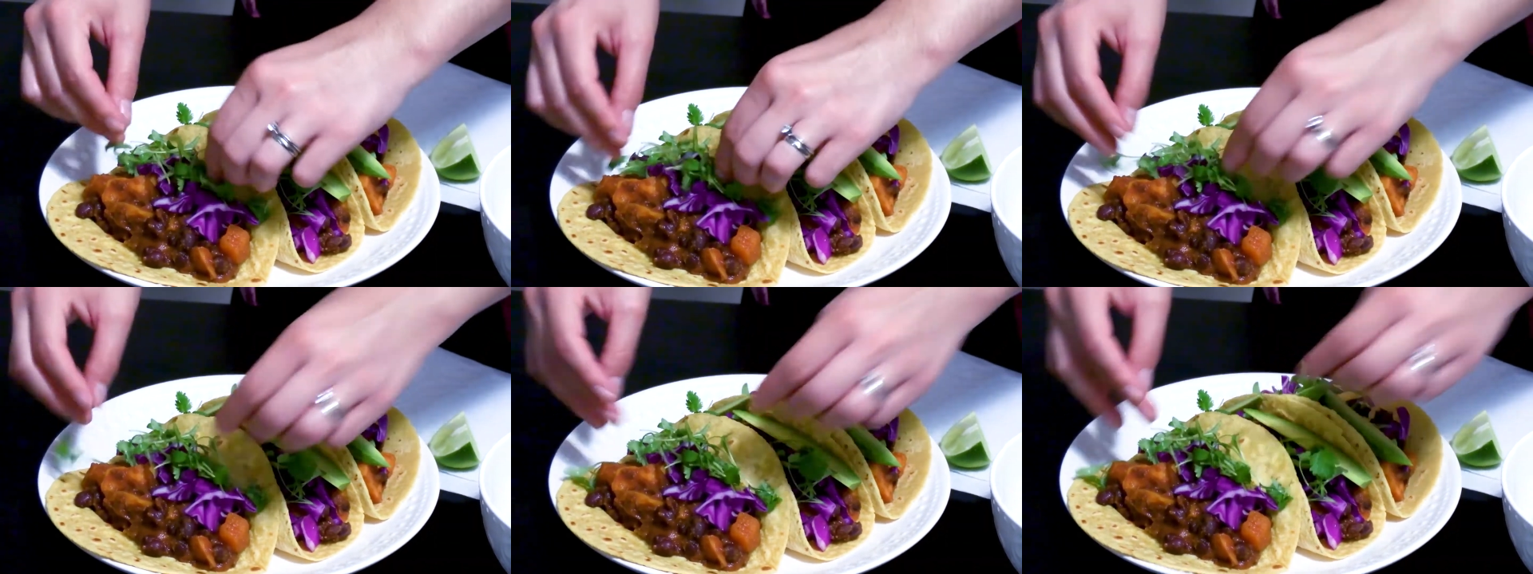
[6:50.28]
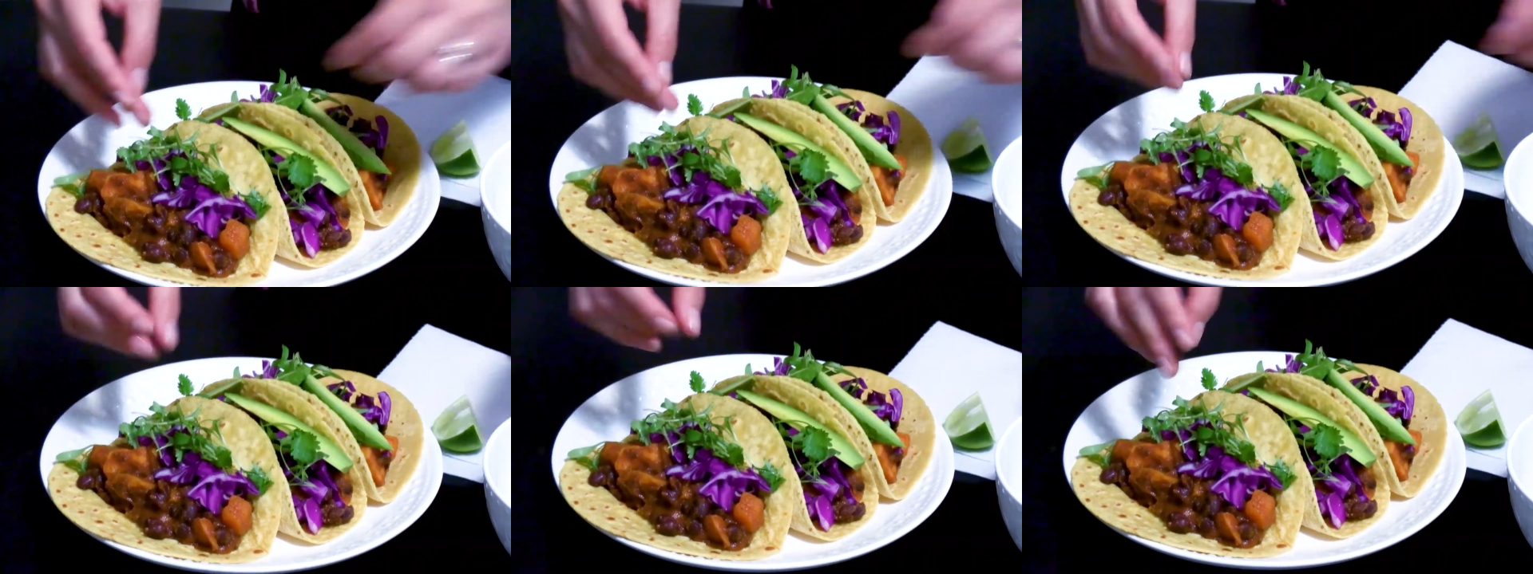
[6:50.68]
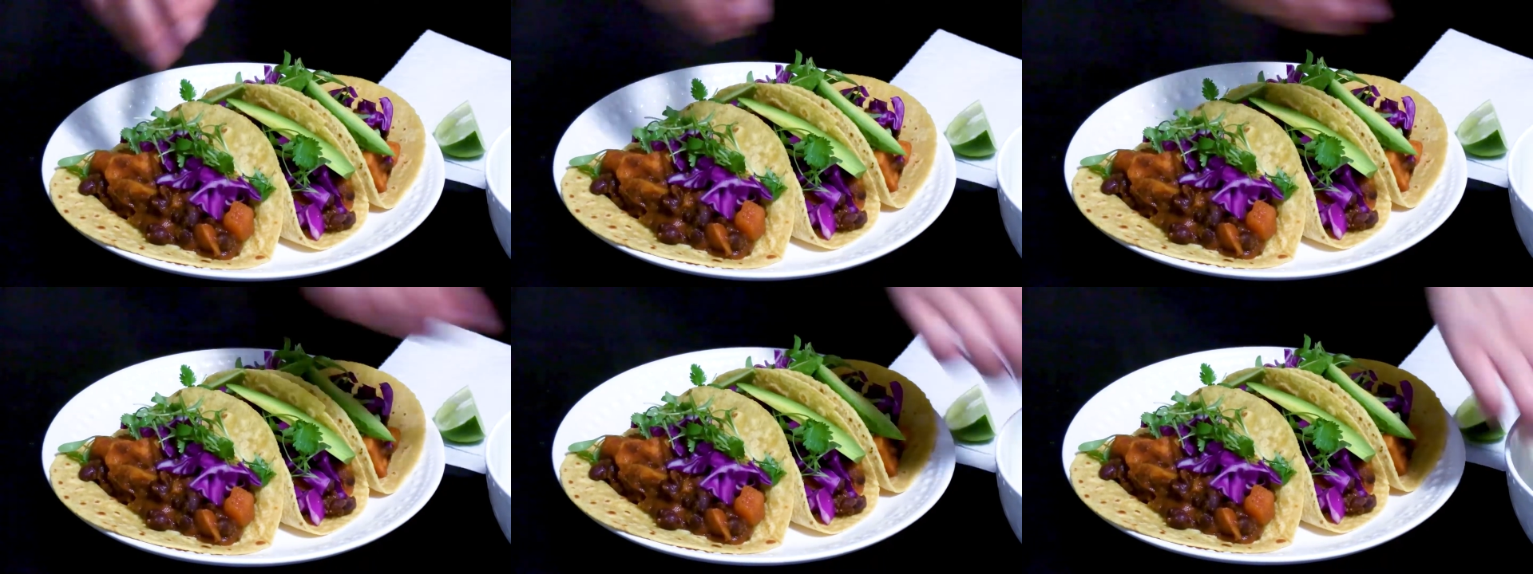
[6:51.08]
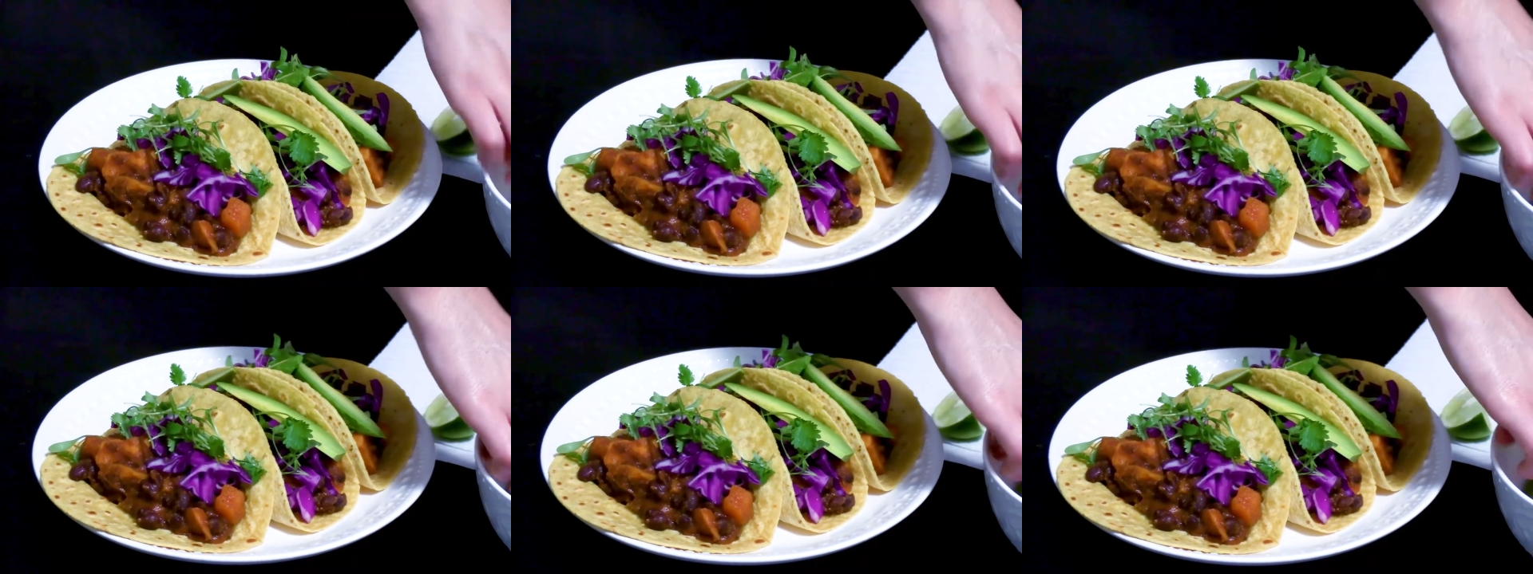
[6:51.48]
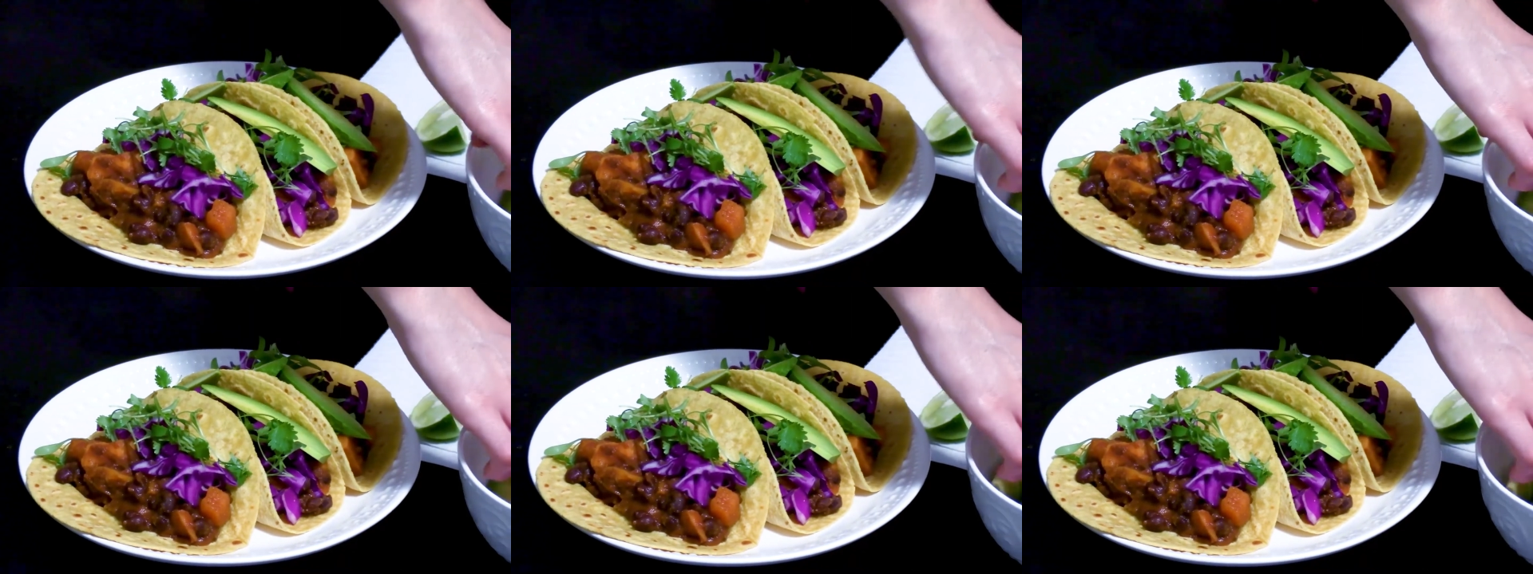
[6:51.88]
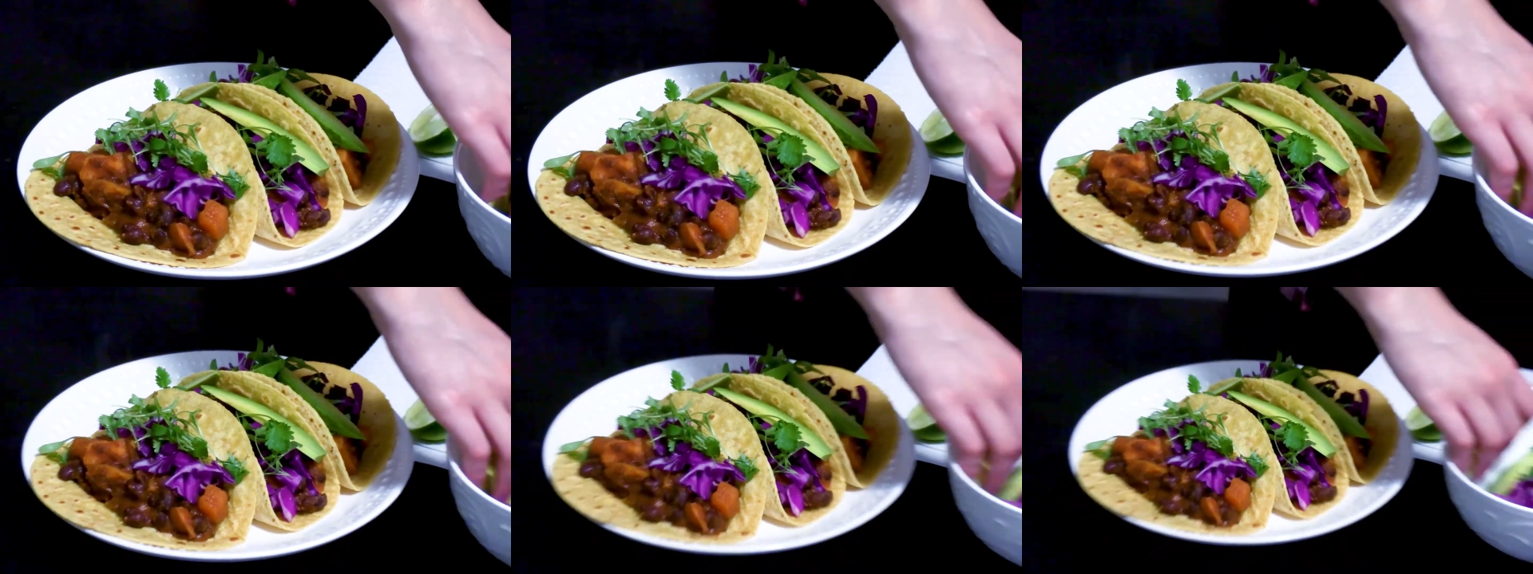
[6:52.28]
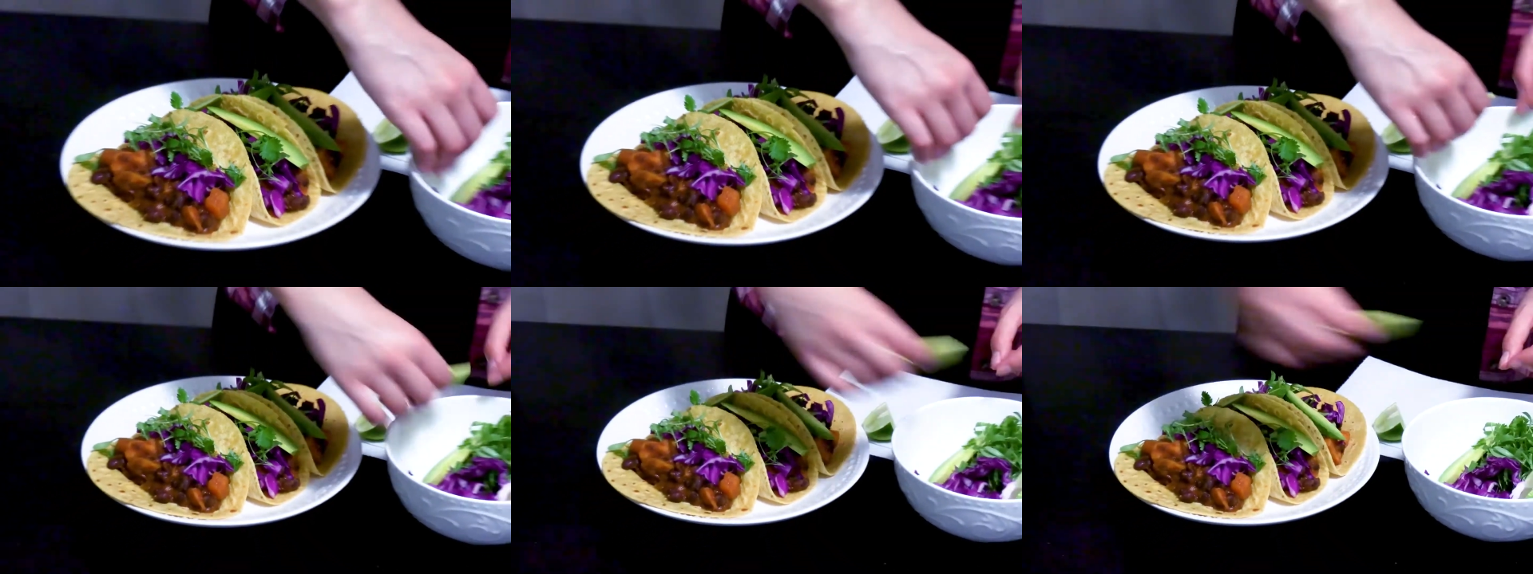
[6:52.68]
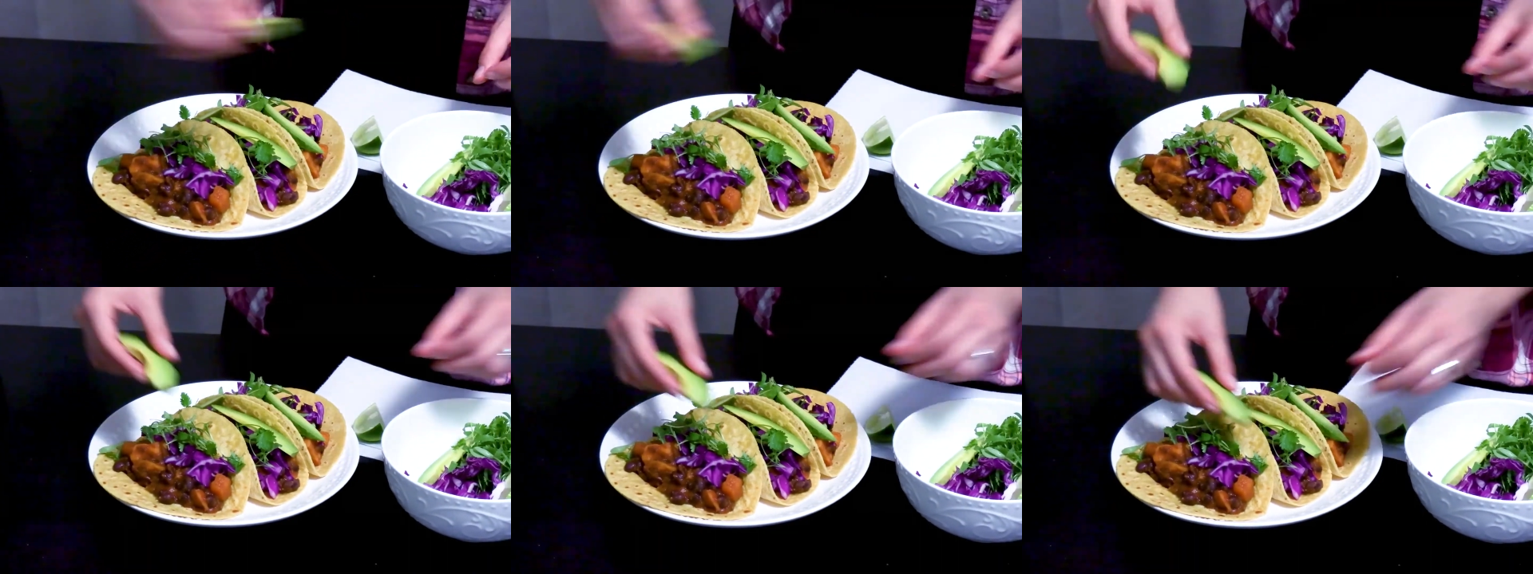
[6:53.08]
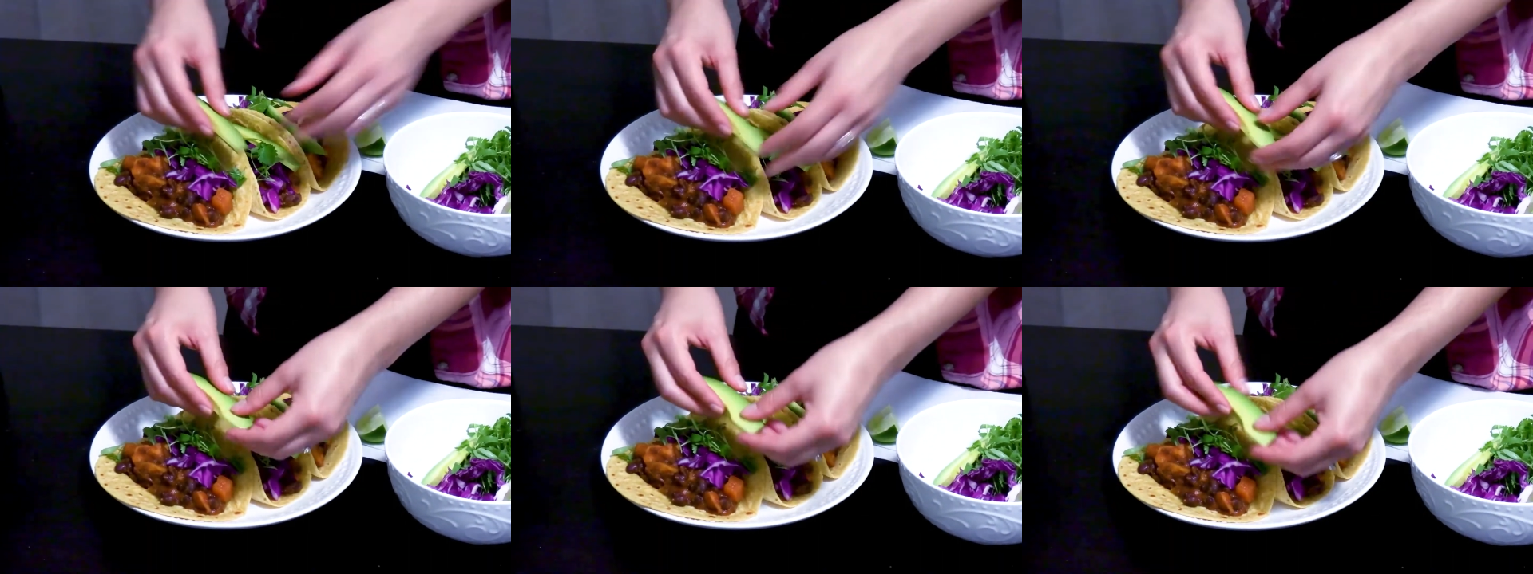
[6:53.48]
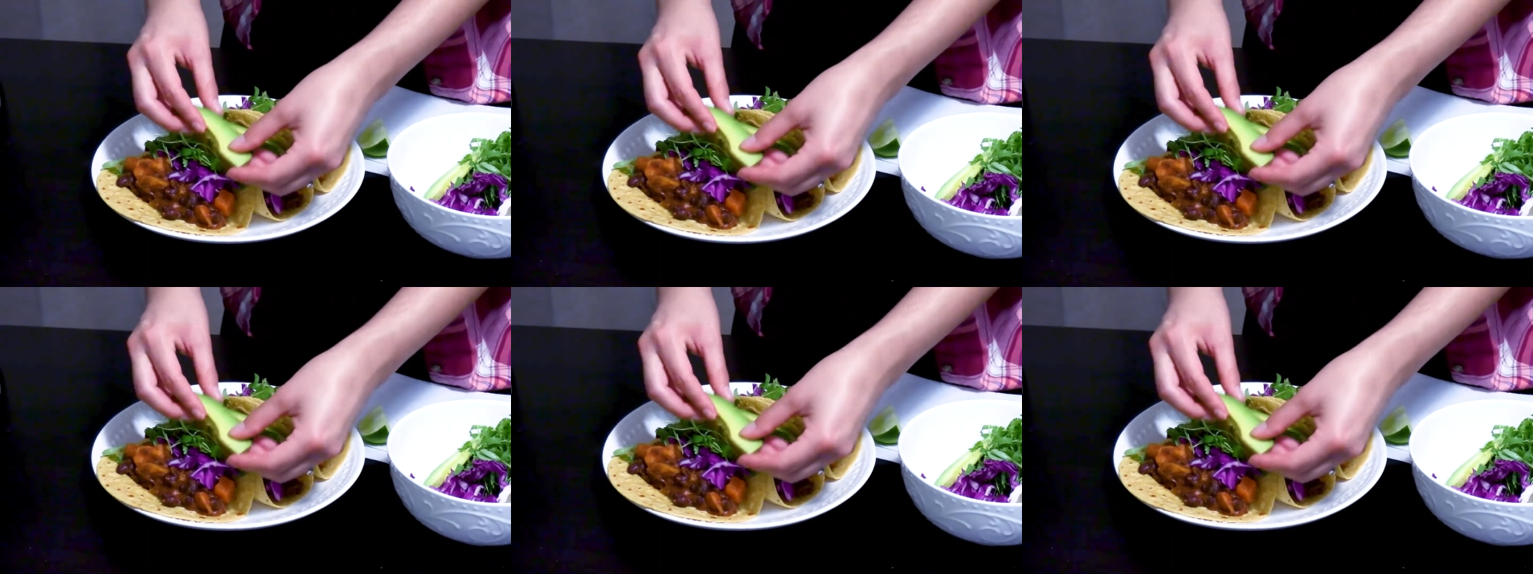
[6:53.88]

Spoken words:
No face is visible, so there are no lips to read.